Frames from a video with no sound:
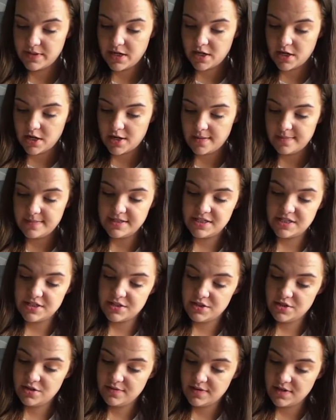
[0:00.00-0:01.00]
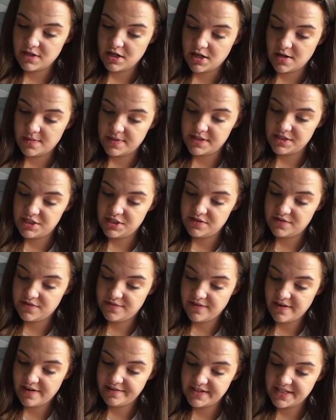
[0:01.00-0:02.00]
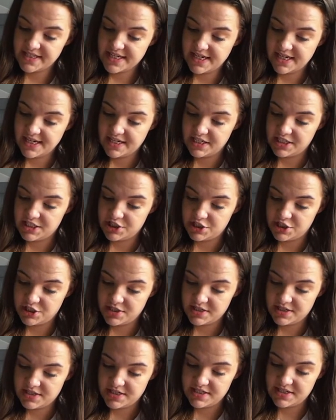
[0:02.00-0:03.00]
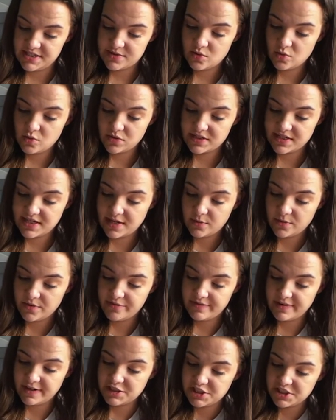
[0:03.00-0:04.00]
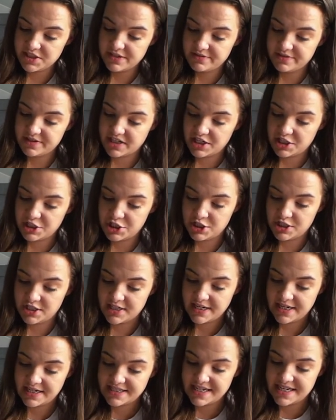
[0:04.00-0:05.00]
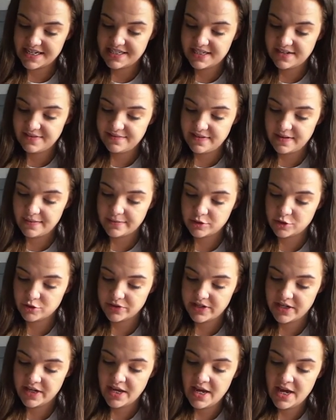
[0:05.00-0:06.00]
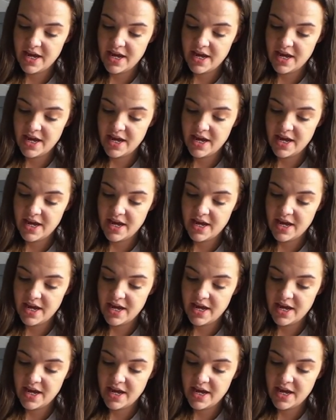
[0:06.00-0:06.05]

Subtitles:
herb is a soothing herb that is used for various skin conditions and is thought to help with rashes, irritation, and has anti-inflammatory,